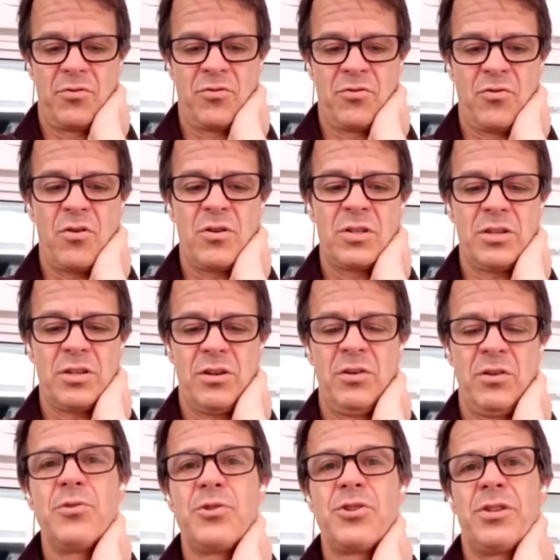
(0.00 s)
cross
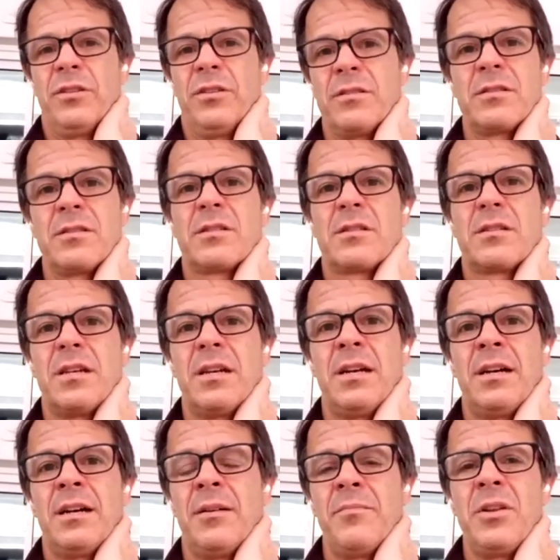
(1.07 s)
oceans,
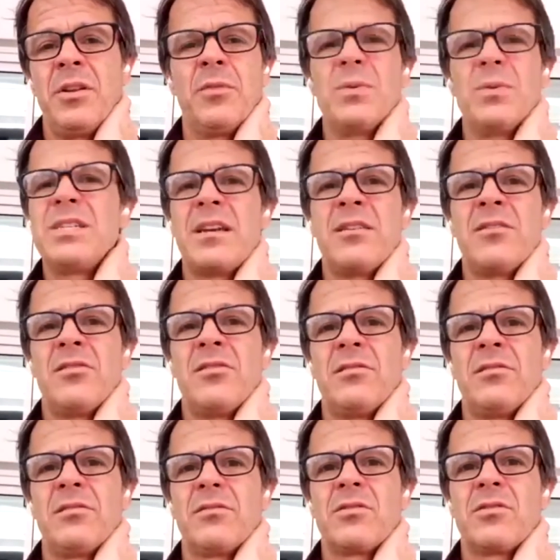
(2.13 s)
we
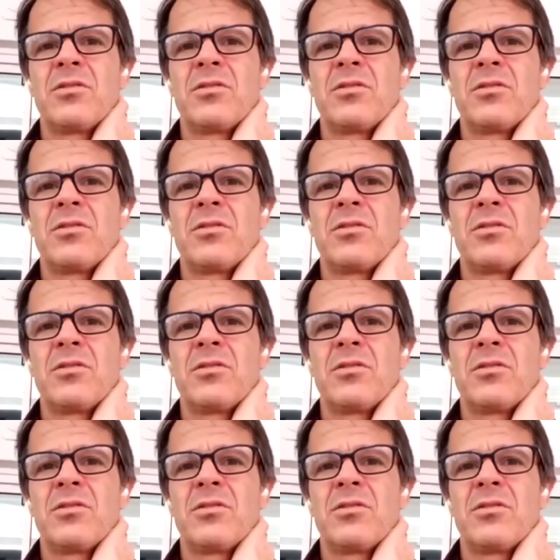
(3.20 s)
sail